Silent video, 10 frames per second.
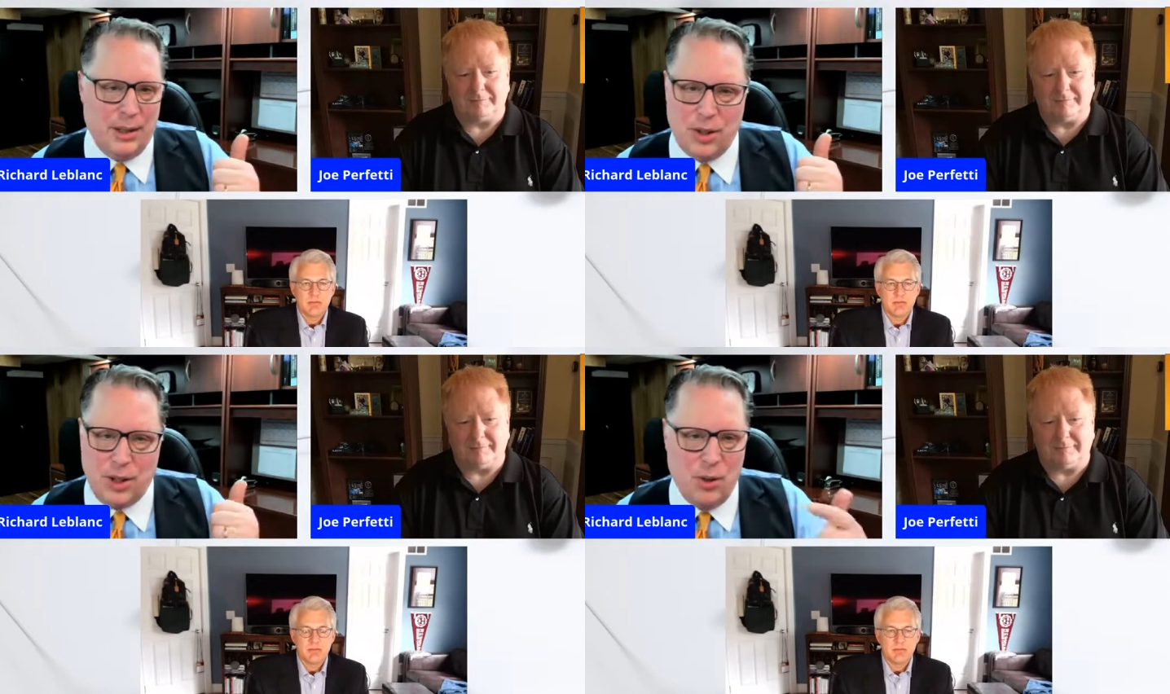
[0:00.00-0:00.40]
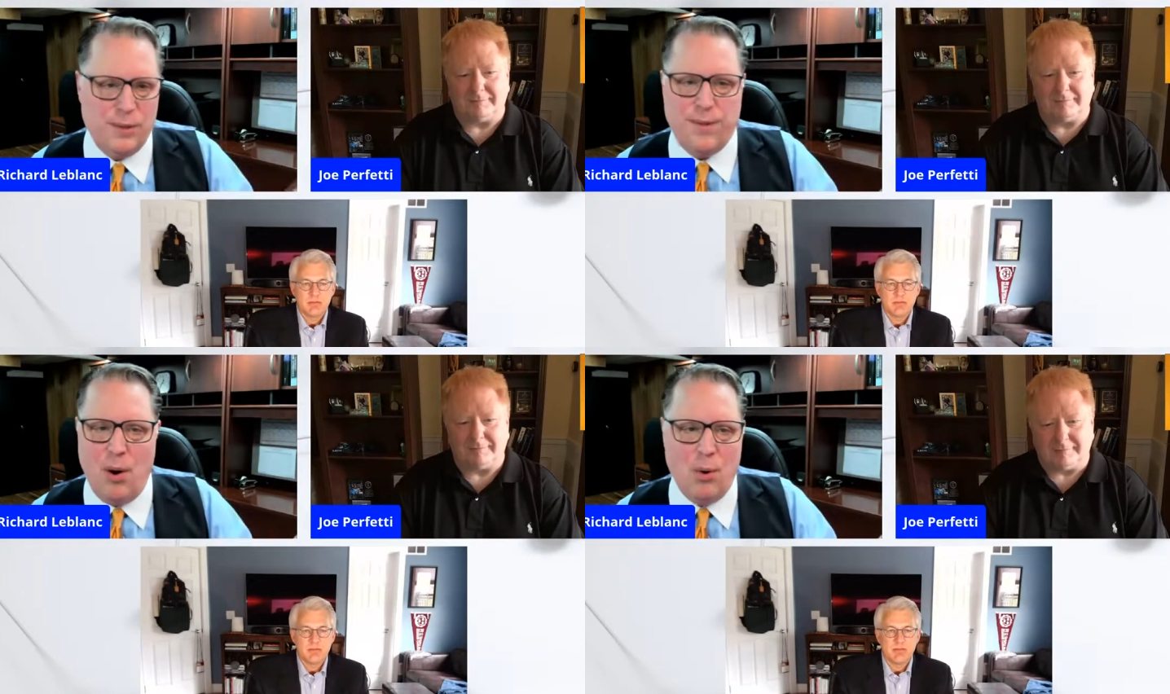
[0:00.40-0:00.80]
Speaker 1: They they
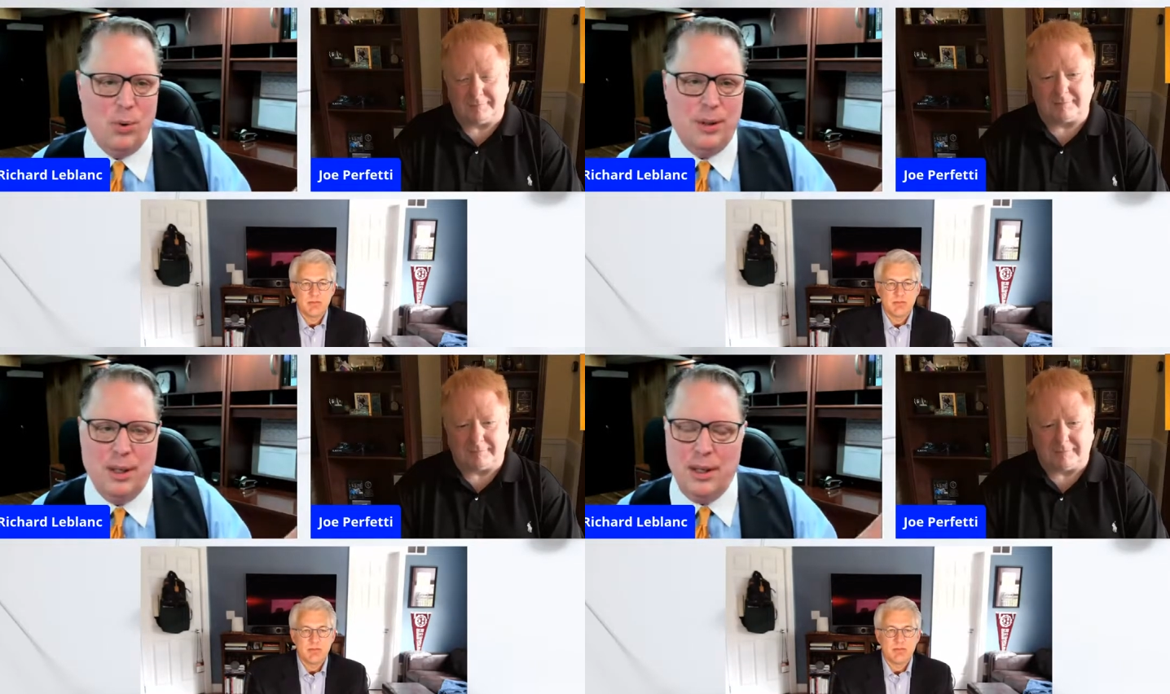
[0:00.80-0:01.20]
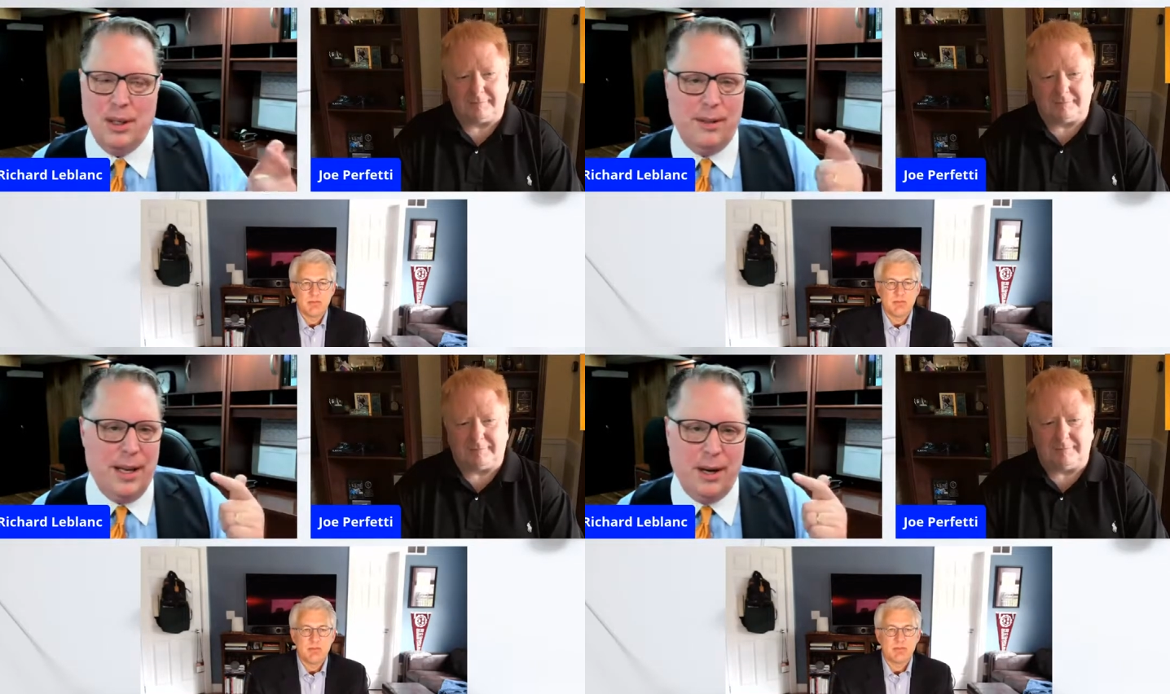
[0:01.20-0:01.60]
just use
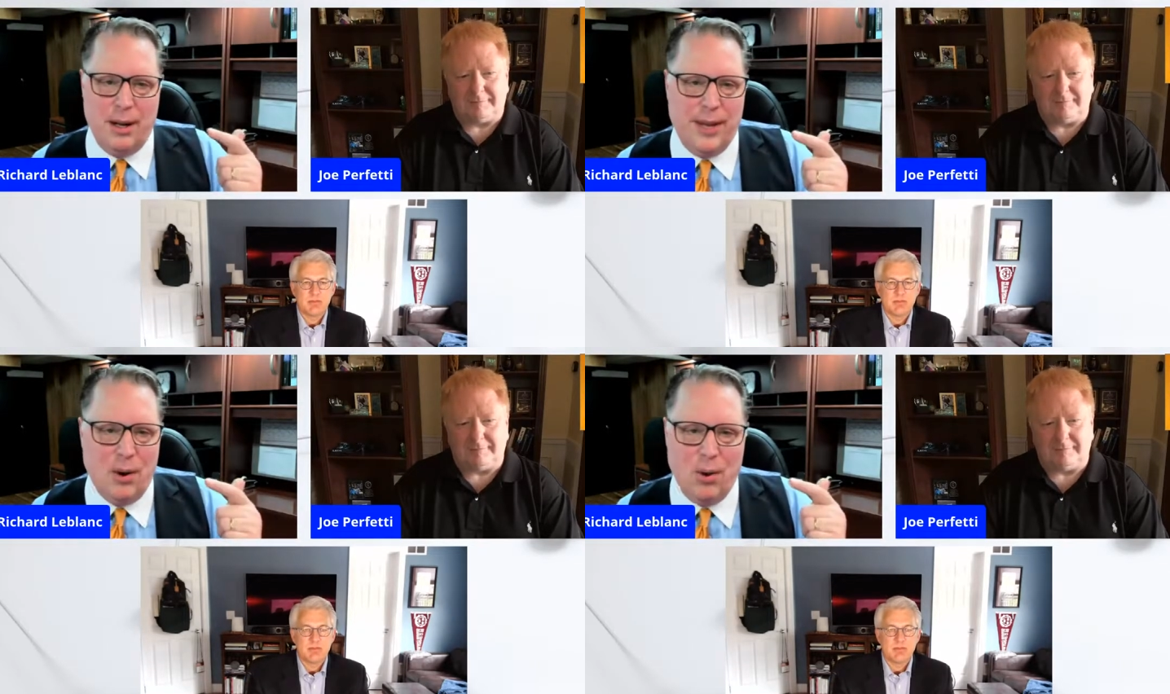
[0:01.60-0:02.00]
phone. They